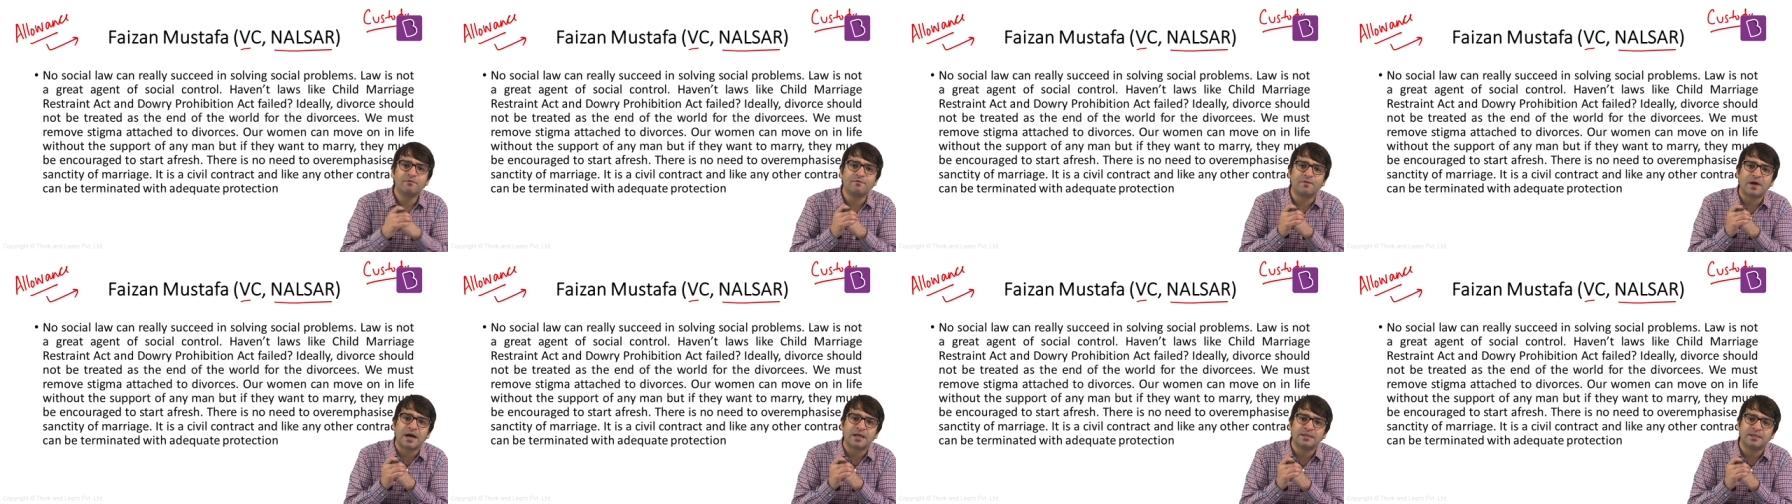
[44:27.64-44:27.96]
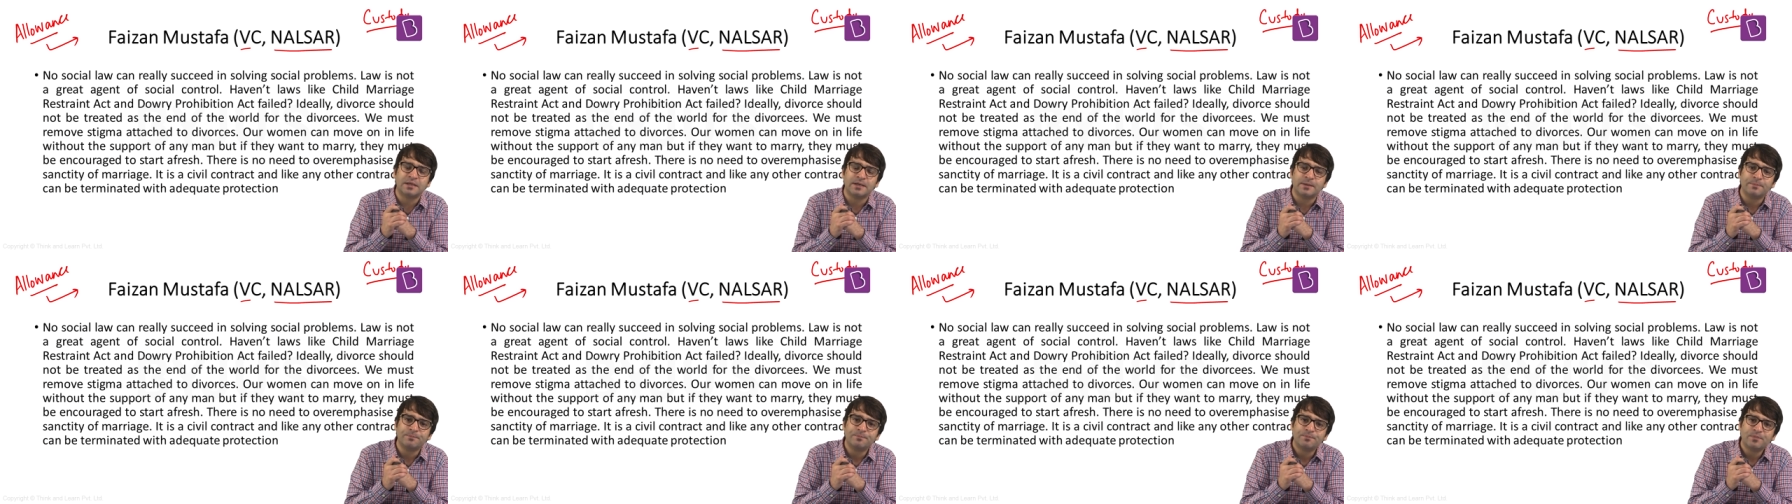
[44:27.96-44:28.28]

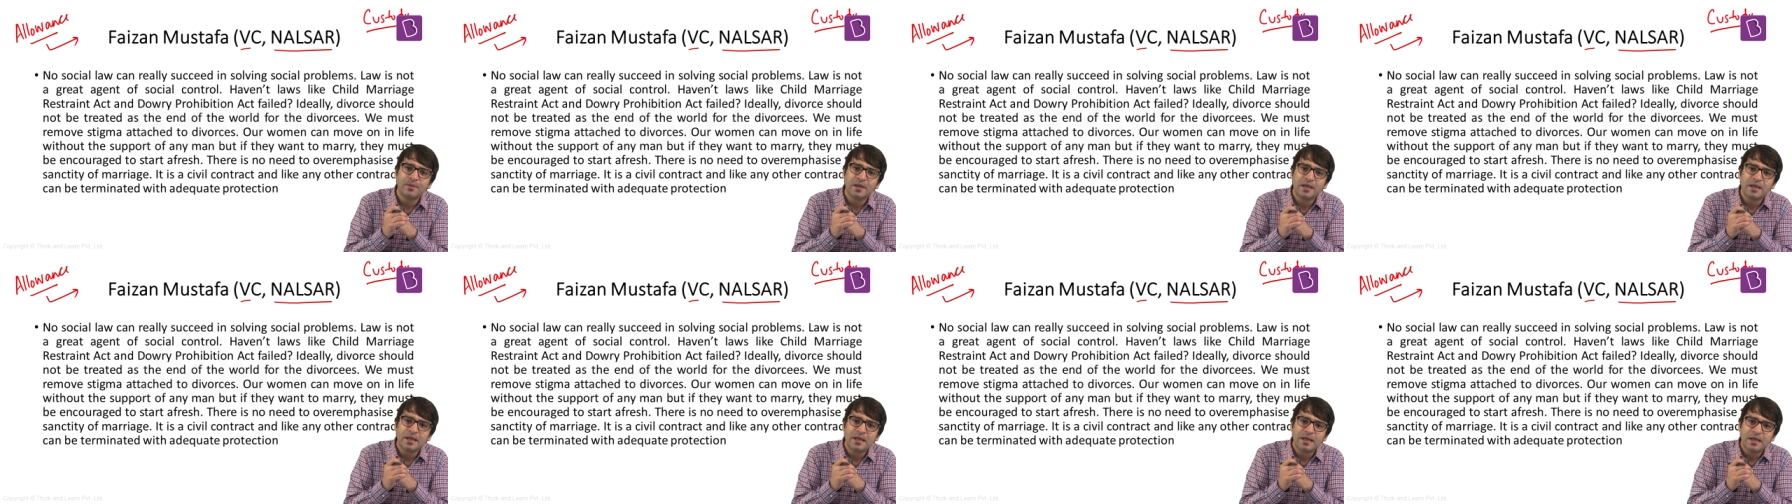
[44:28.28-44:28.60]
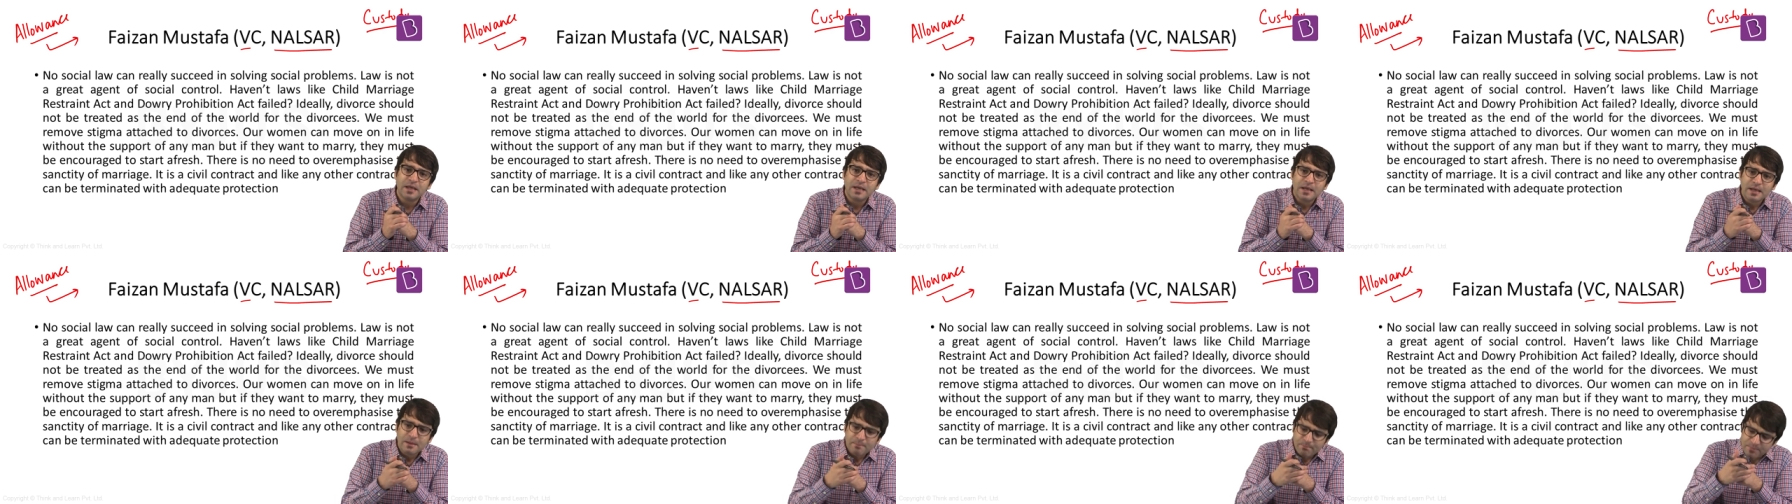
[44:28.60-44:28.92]
father.
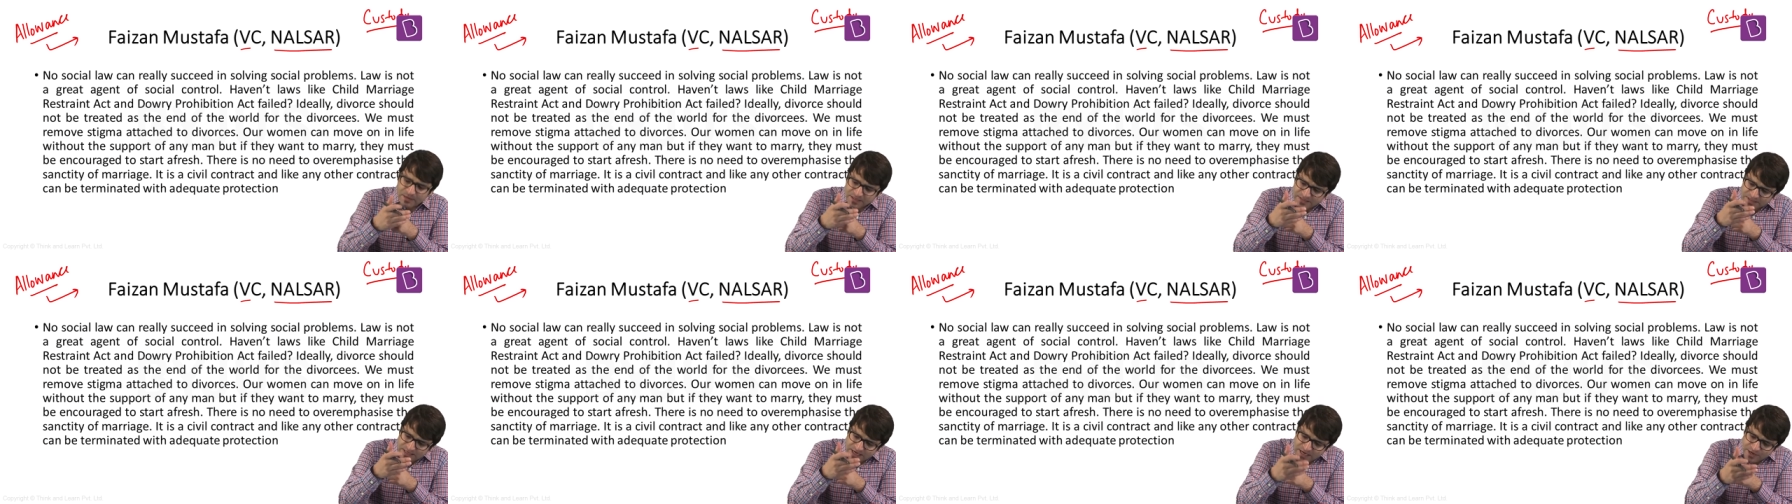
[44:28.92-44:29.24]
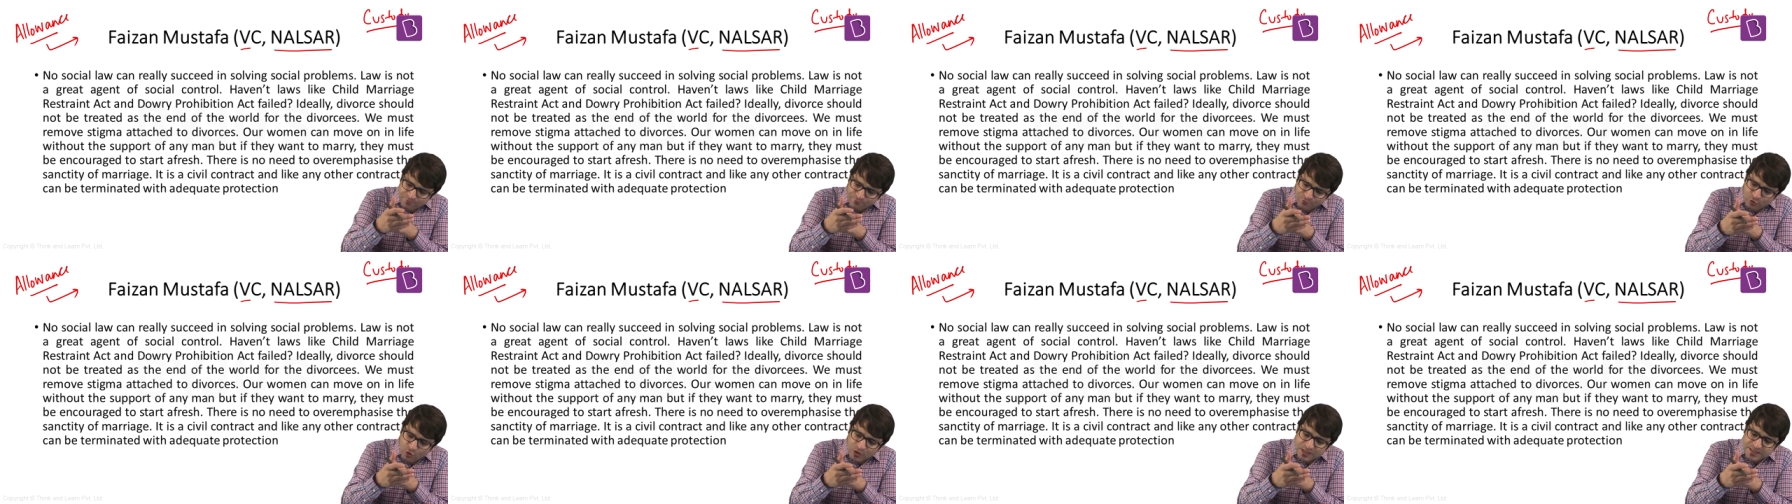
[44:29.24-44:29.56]
But
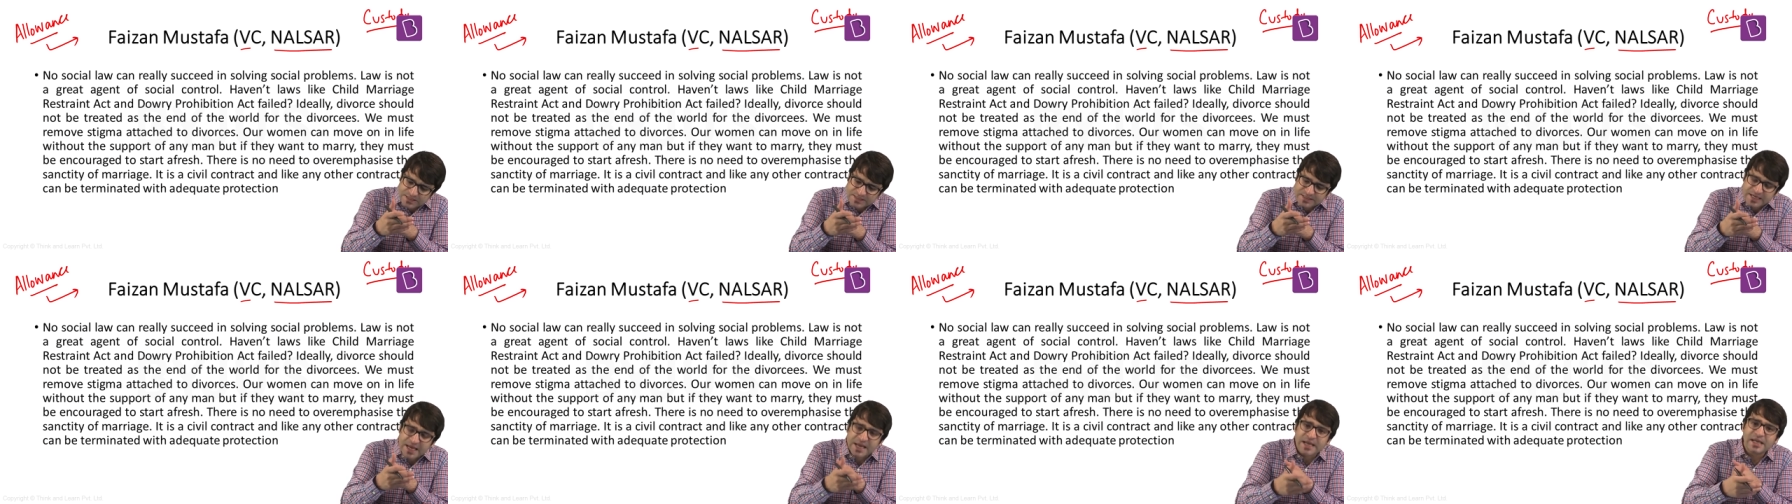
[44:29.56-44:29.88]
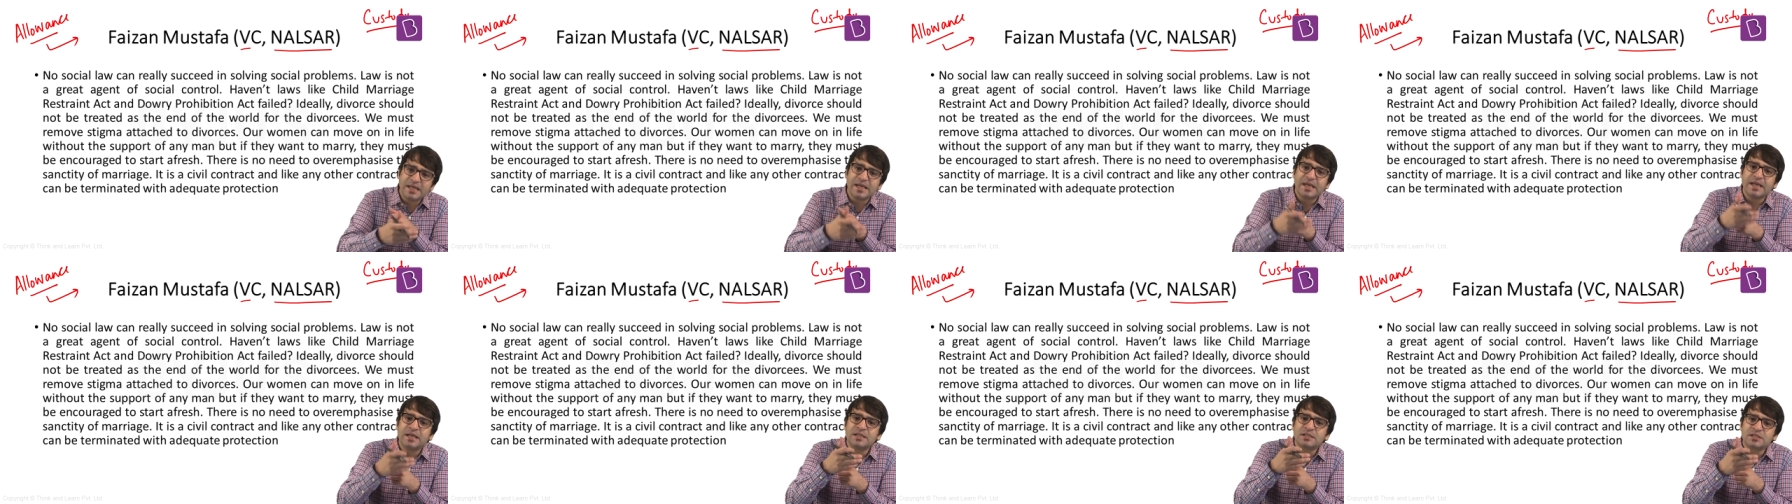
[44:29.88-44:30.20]
if you are
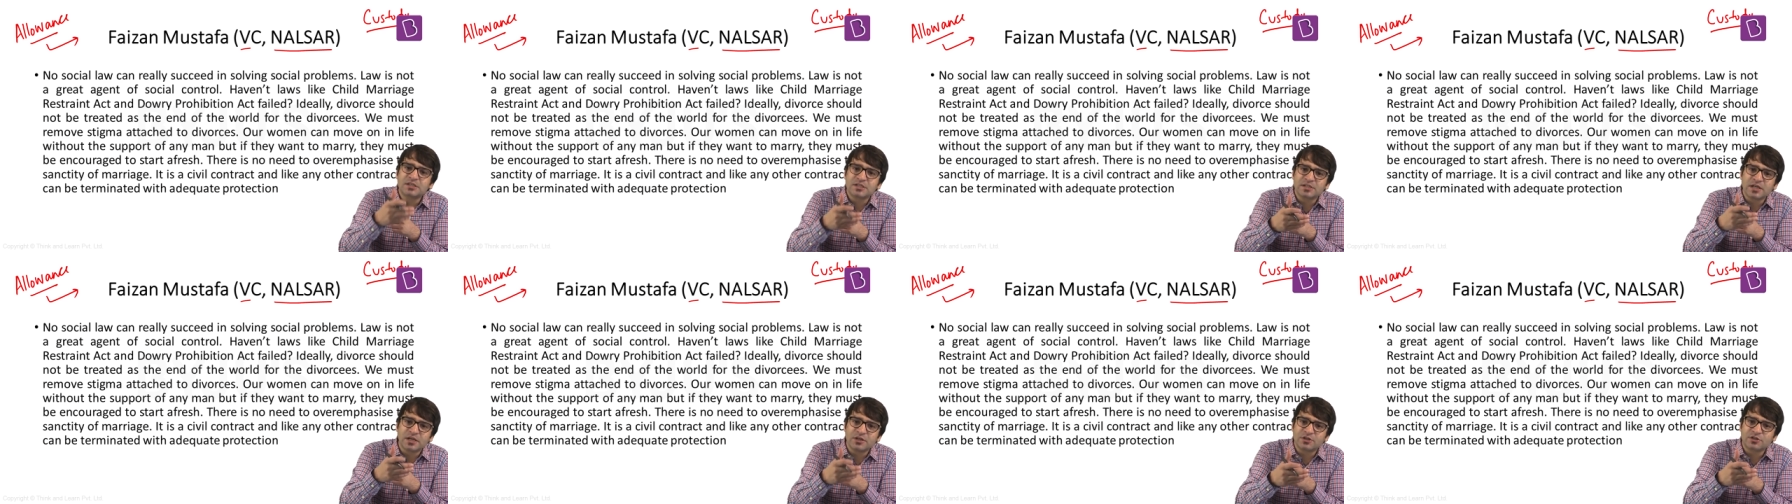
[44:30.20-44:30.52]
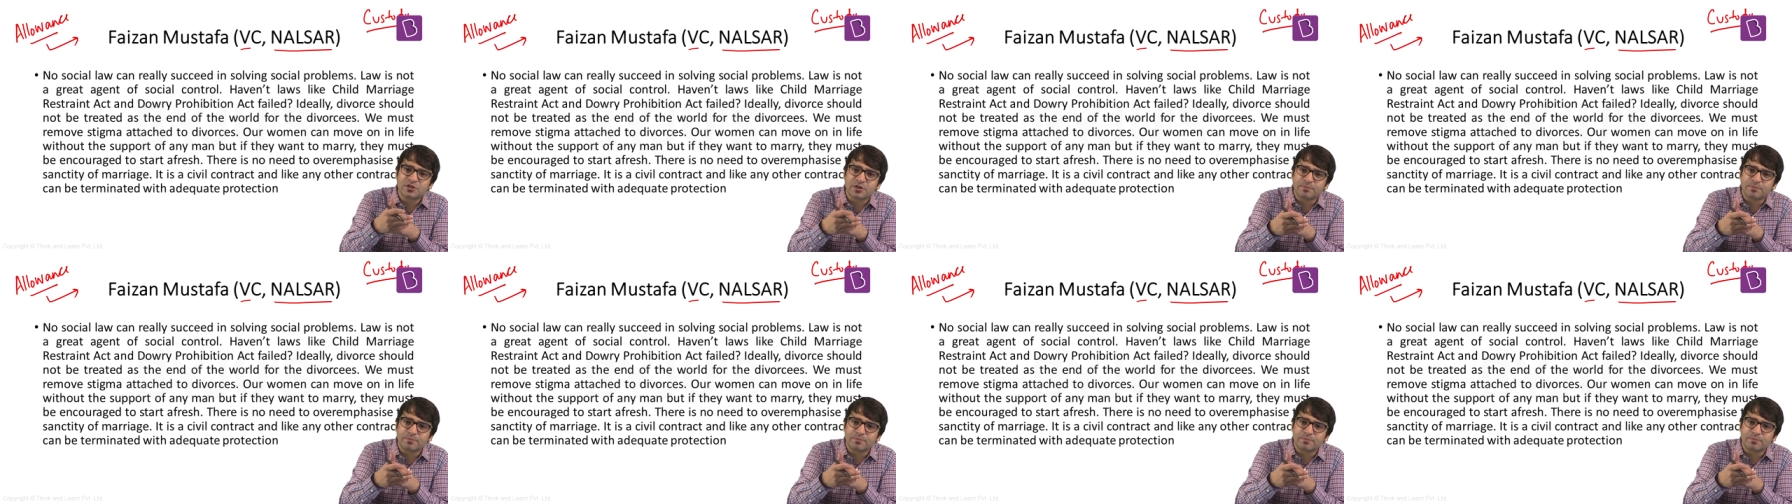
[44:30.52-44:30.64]
saying instant